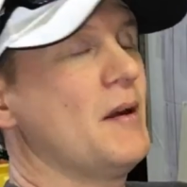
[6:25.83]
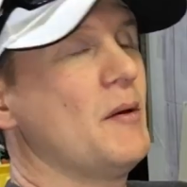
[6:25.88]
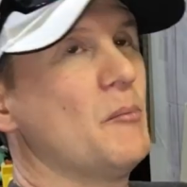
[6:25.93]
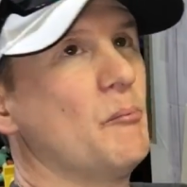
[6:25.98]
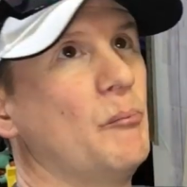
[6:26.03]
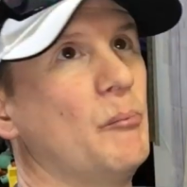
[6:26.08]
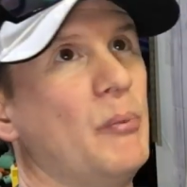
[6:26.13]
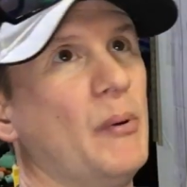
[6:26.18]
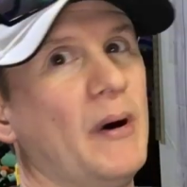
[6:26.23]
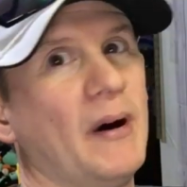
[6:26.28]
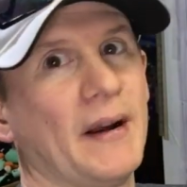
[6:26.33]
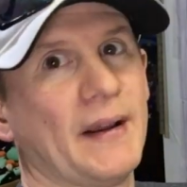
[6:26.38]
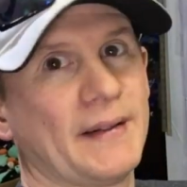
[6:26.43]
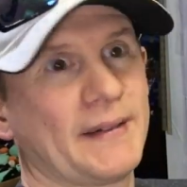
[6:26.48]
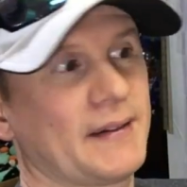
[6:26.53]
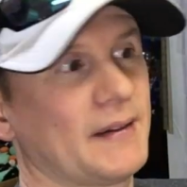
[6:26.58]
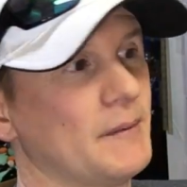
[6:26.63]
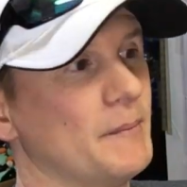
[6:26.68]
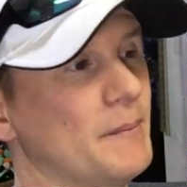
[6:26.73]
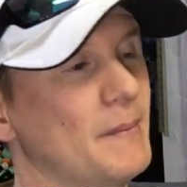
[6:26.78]

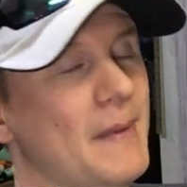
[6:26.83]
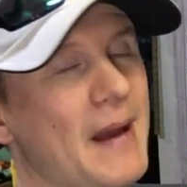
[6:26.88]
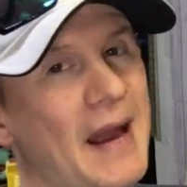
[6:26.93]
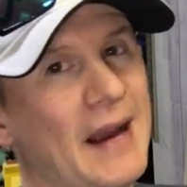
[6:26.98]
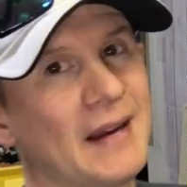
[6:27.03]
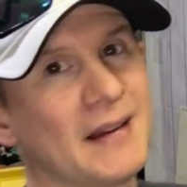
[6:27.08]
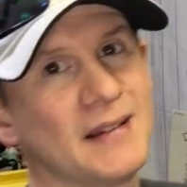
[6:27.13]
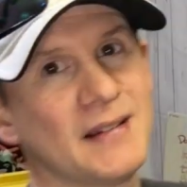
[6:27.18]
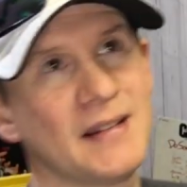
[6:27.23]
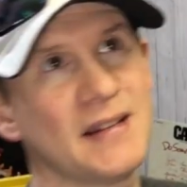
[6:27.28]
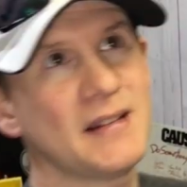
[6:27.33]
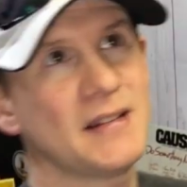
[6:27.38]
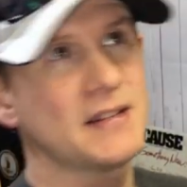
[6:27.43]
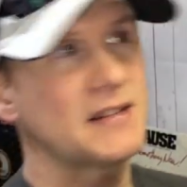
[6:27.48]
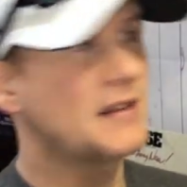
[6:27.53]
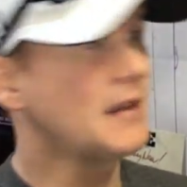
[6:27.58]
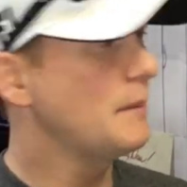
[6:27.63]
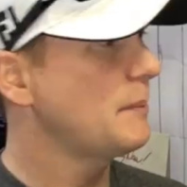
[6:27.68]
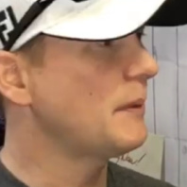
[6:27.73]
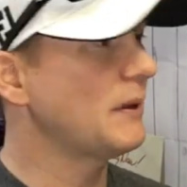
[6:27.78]
But magazines
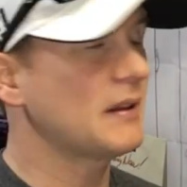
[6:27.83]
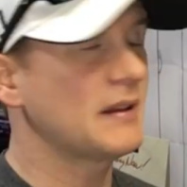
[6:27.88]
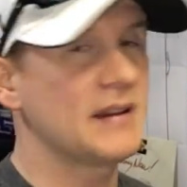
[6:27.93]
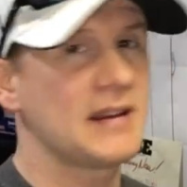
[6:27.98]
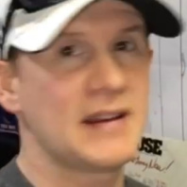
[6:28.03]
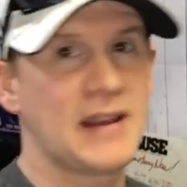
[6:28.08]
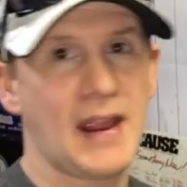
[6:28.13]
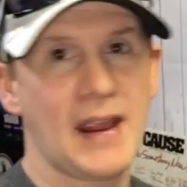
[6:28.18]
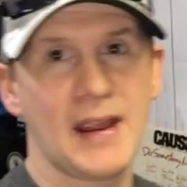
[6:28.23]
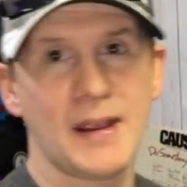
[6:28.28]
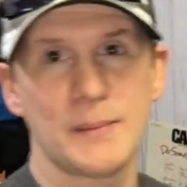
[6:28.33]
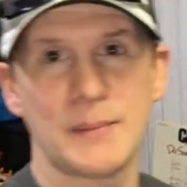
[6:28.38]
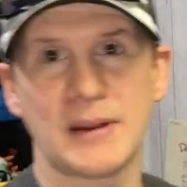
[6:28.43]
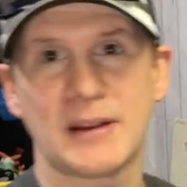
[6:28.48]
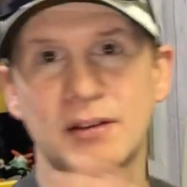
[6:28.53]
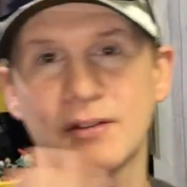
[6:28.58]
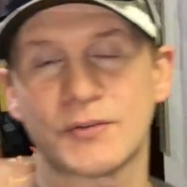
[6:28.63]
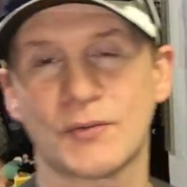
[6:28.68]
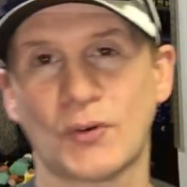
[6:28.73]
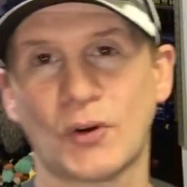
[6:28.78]
typically can't
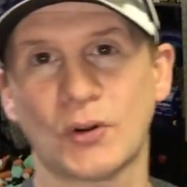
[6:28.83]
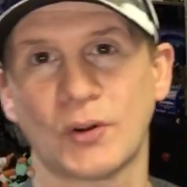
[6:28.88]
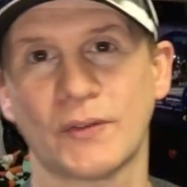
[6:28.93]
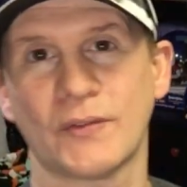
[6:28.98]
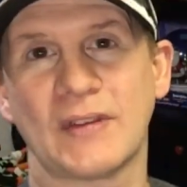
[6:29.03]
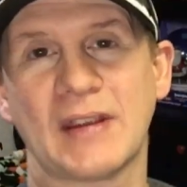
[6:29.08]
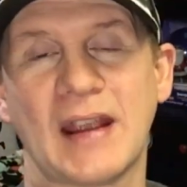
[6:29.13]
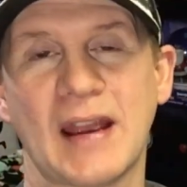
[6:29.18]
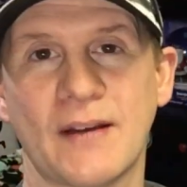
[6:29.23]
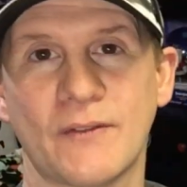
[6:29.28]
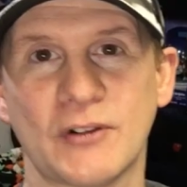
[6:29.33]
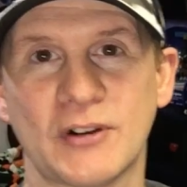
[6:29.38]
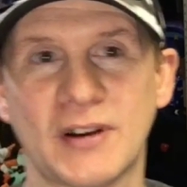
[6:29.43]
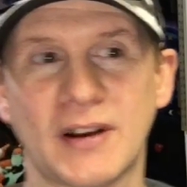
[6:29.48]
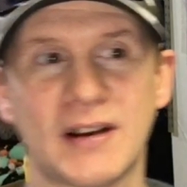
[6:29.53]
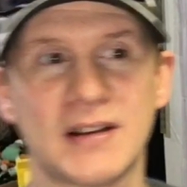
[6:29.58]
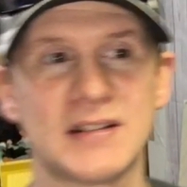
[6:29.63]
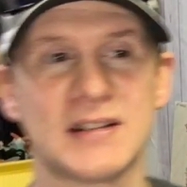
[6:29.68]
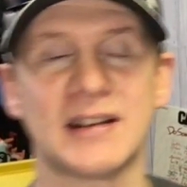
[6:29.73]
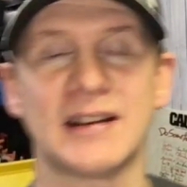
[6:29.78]
because of all of the
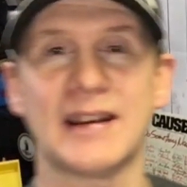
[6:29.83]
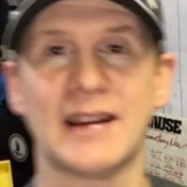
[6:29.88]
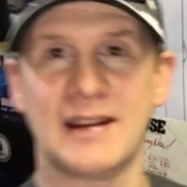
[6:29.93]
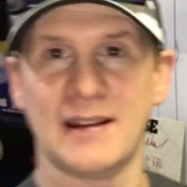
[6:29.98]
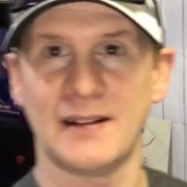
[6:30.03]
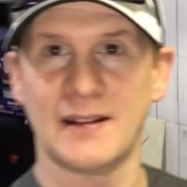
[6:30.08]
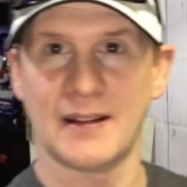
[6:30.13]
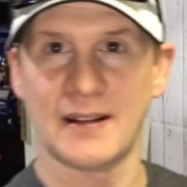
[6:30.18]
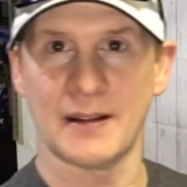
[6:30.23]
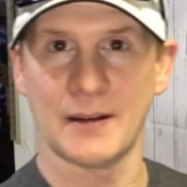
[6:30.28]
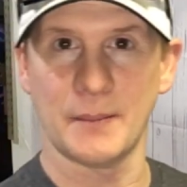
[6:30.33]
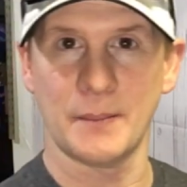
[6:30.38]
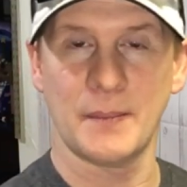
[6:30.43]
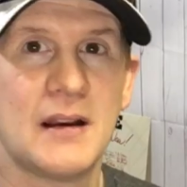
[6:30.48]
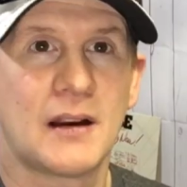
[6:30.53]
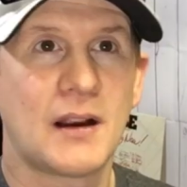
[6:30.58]
advertising in them.